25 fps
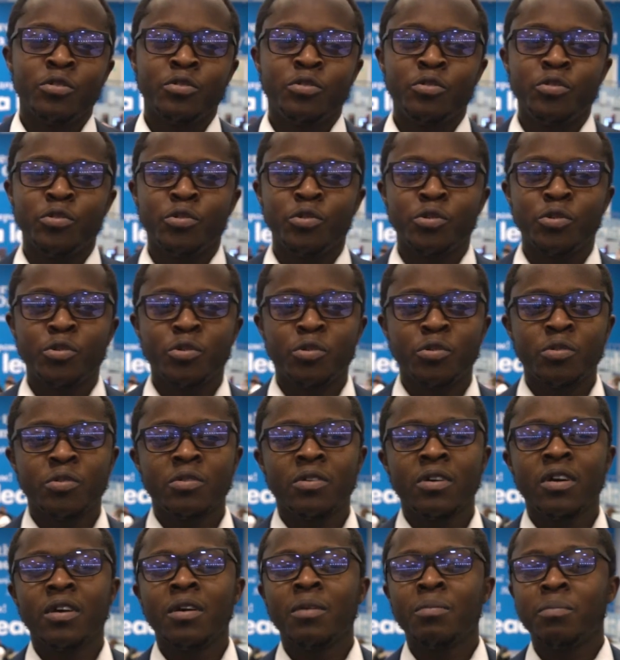to
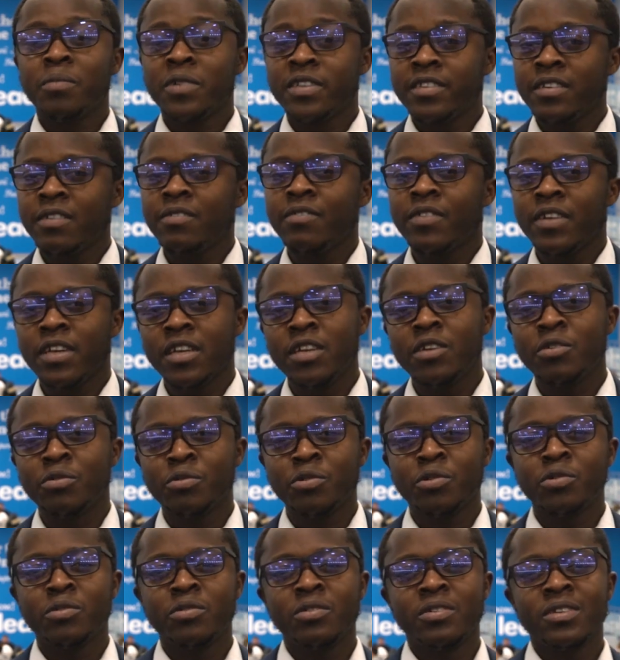massively
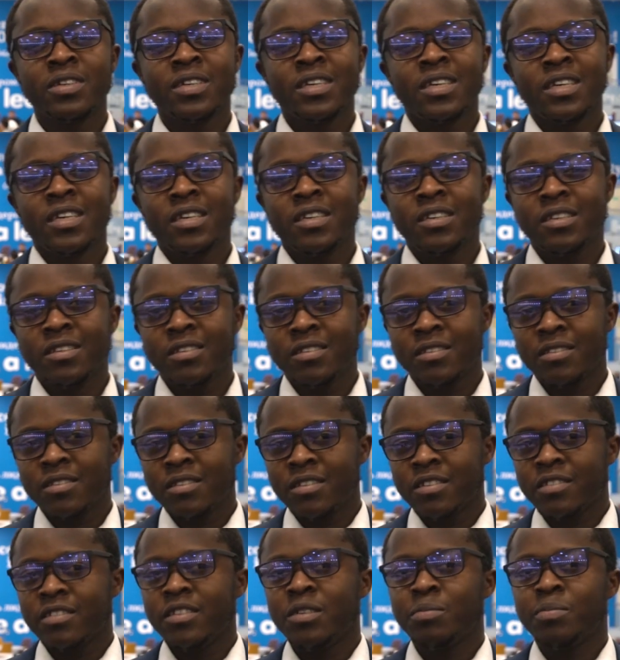enroll in
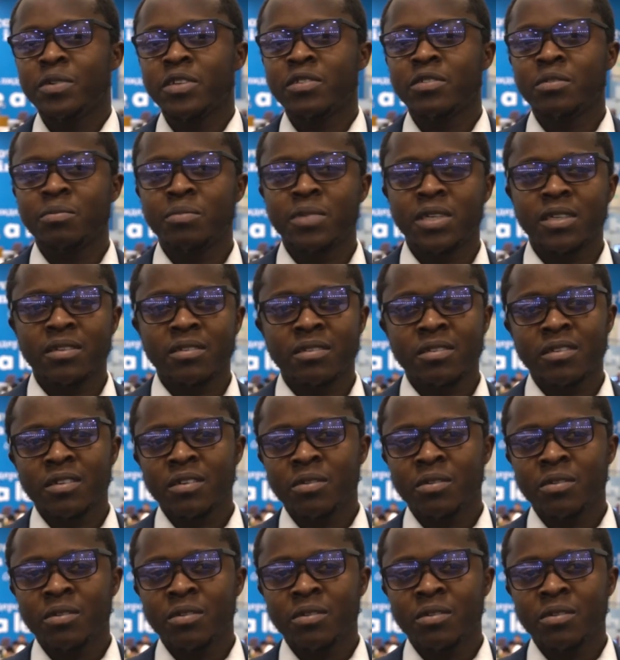this department,